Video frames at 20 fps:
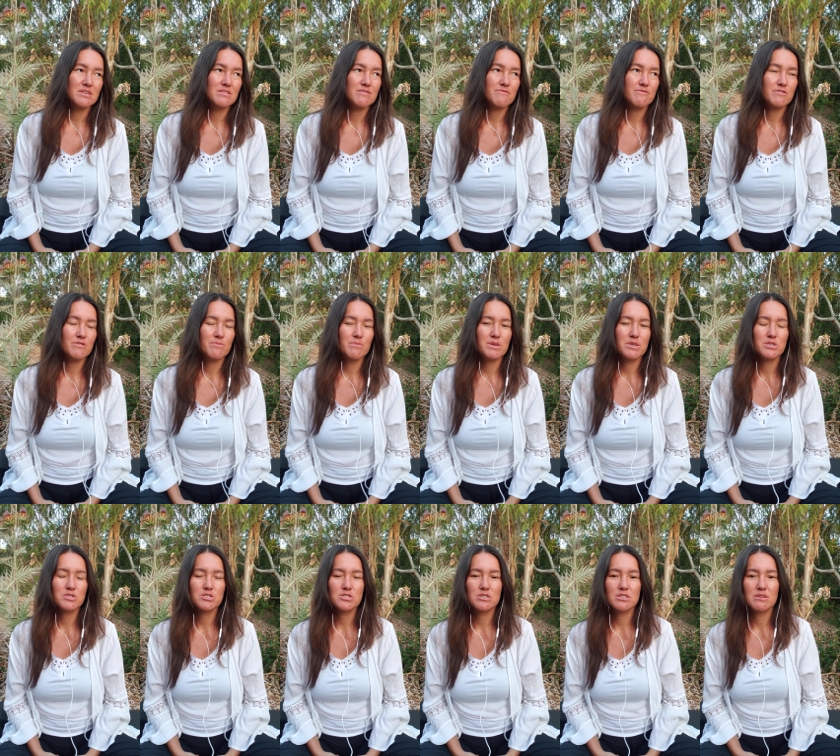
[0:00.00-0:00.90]

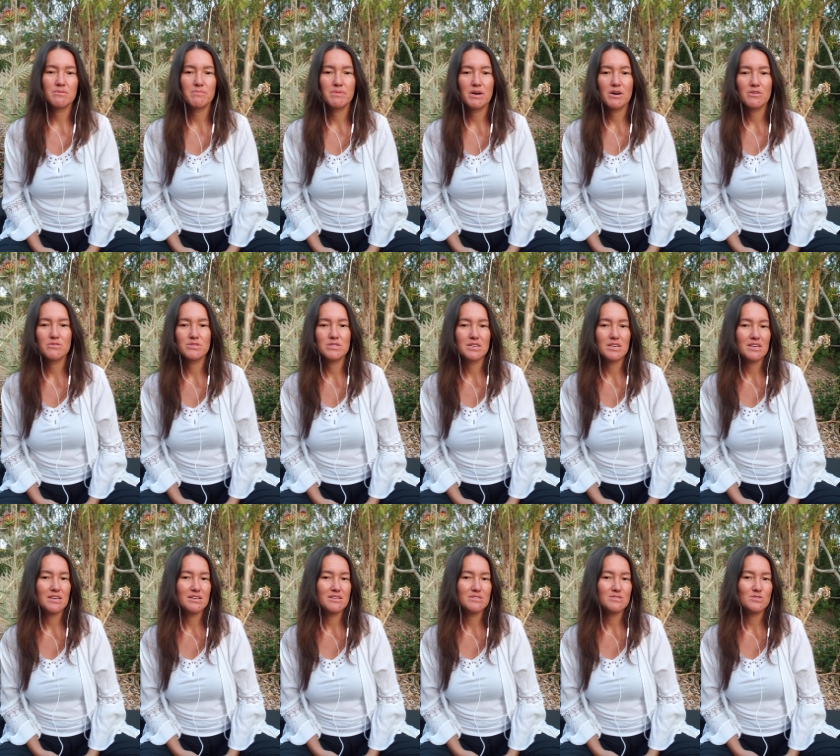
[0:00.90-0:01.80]
information about
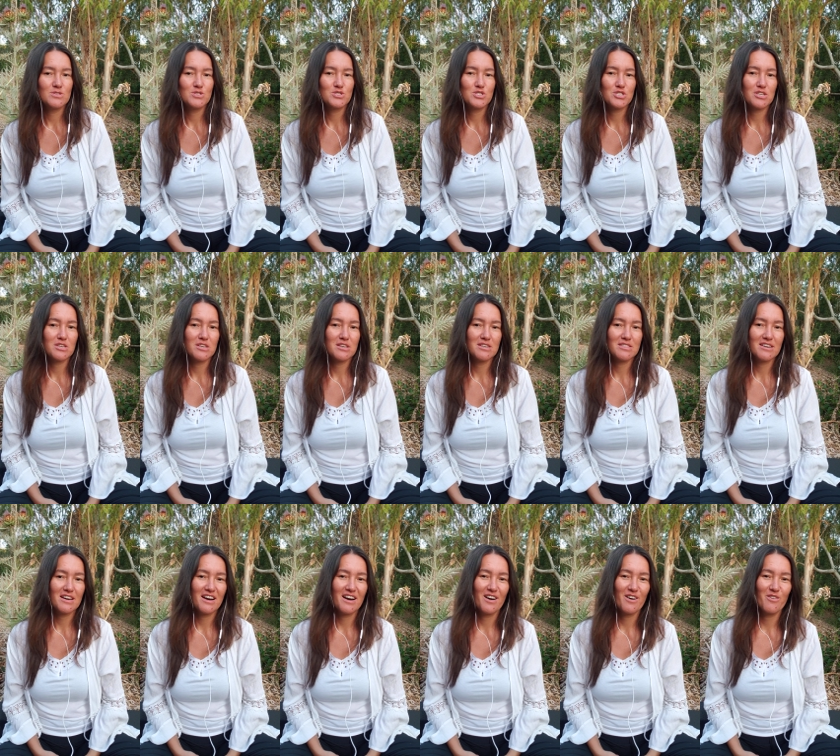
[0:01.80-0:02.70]
the energy
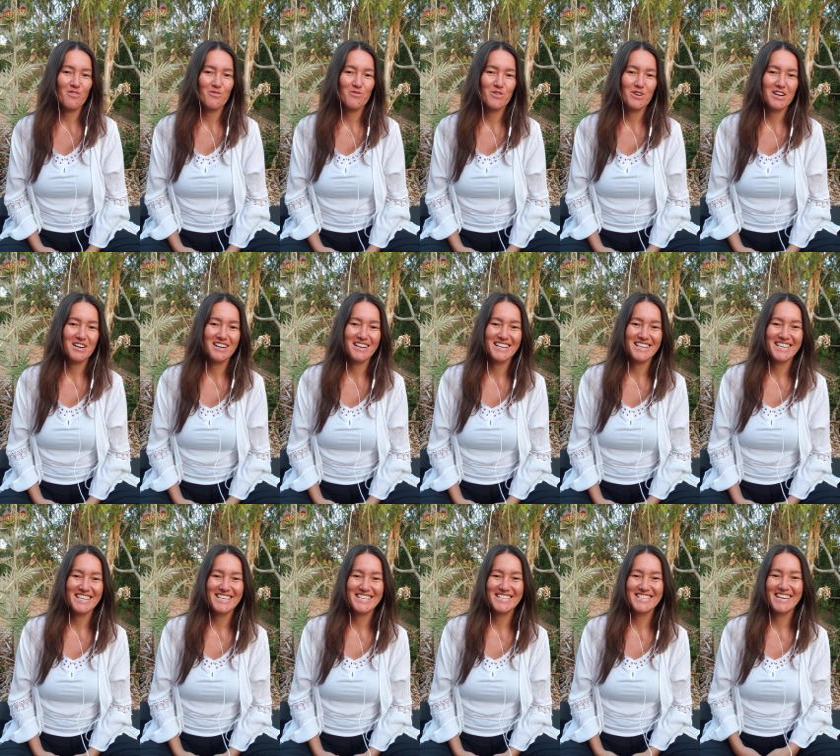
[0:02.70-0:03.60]
and how
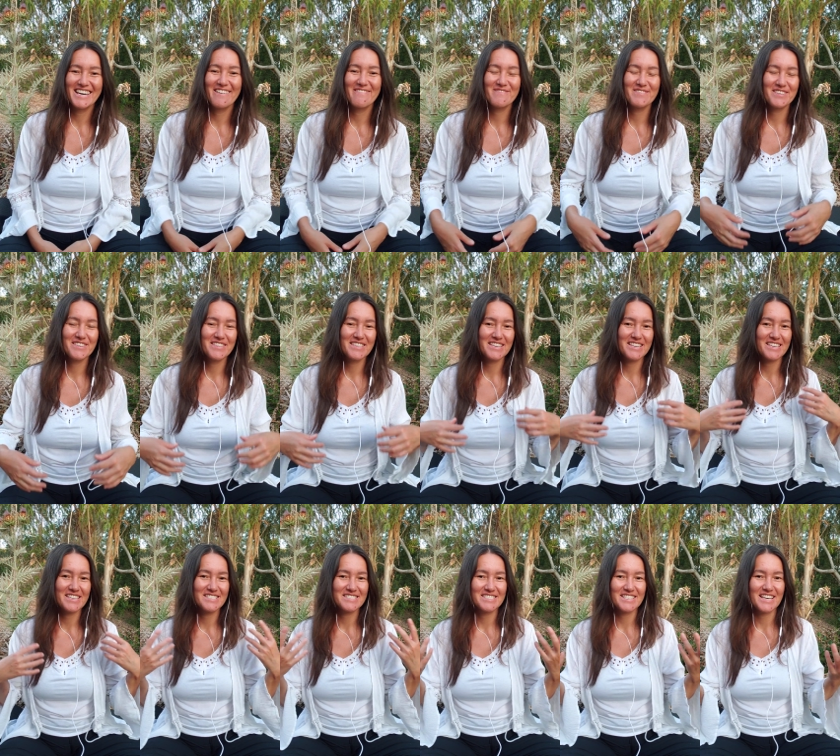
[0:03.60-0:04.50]

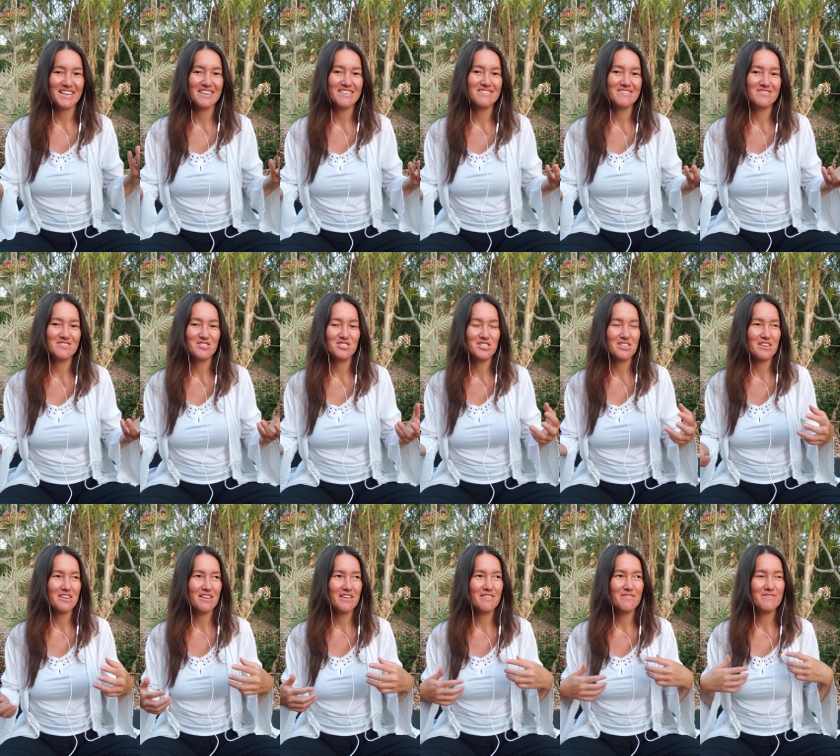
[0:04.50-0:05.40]
everything is
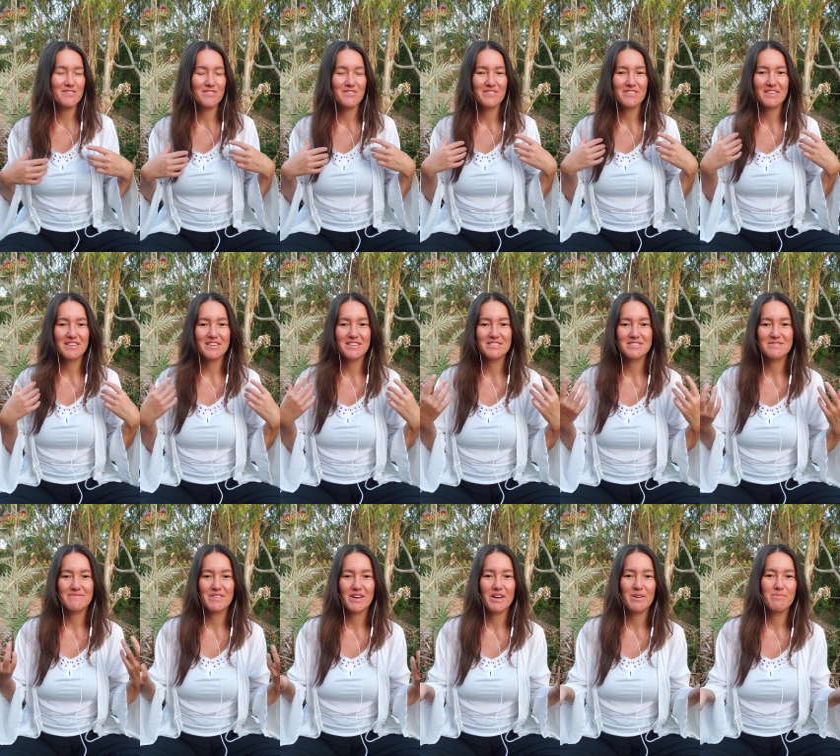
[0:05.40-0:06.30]
energy, everything is
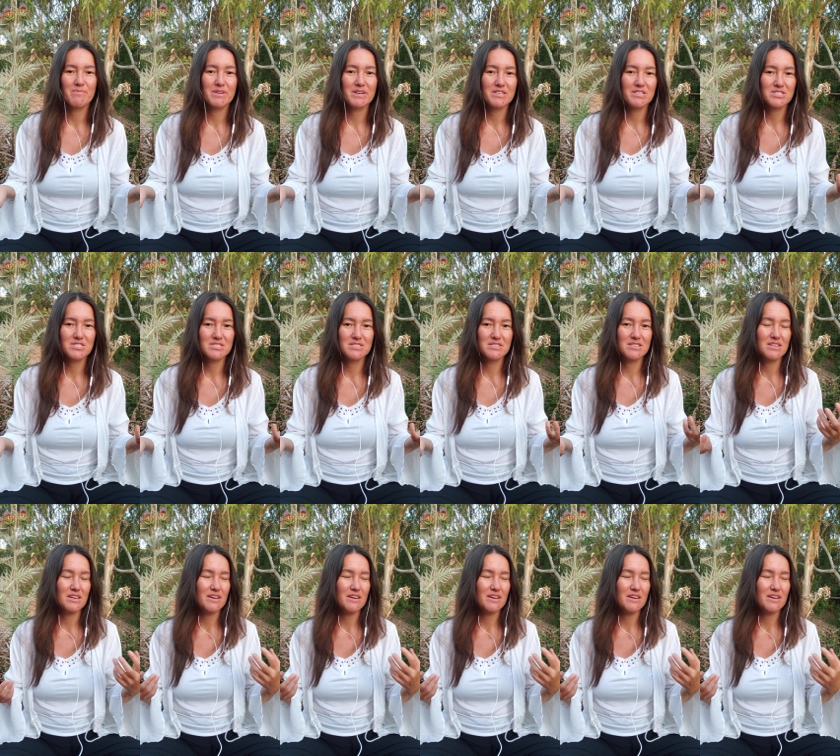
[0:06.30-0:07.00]
vibration,